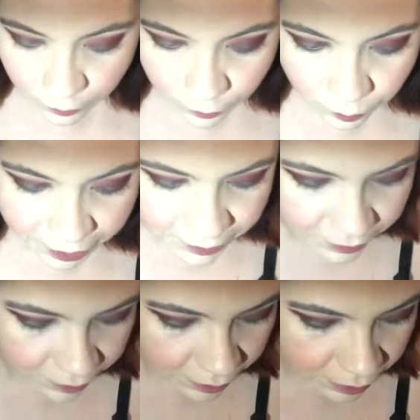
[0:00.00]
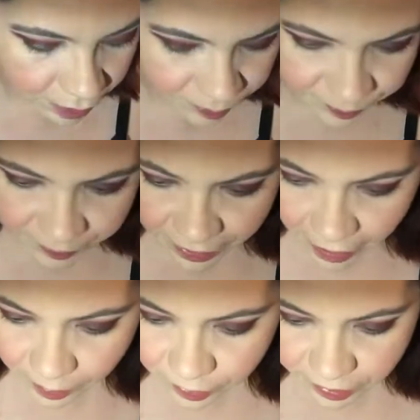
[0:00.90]
Sweet.
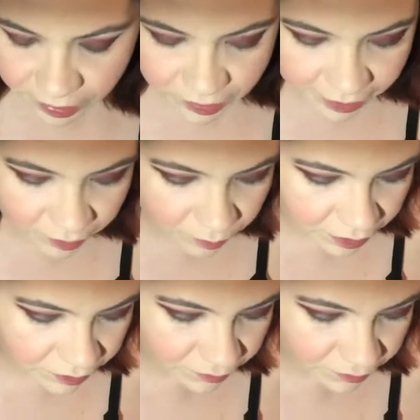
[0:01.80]
Now I'm just gonna take one